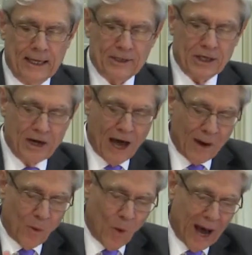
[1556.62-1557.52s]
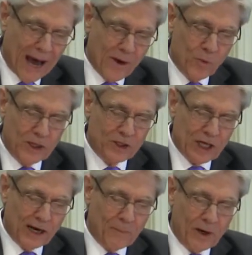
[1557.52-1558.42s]
Is it not why we
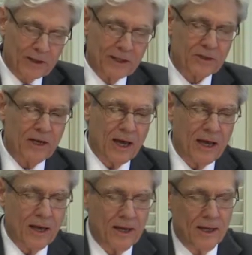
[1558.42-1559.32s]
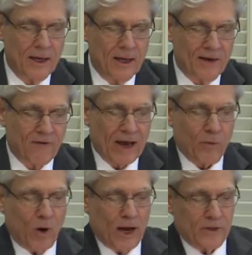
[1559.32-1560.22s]
celebrate this day? In
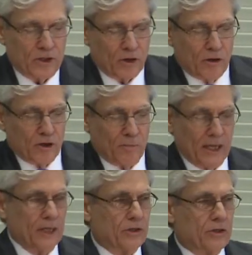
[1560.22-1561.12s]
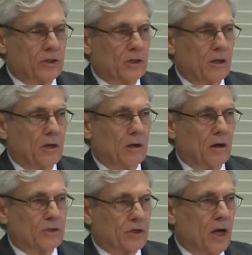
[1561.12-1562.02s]
fact, why the church meets
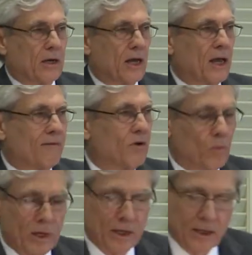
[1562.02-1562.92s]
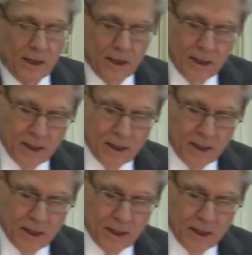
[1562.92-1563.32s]
on Sunday every week?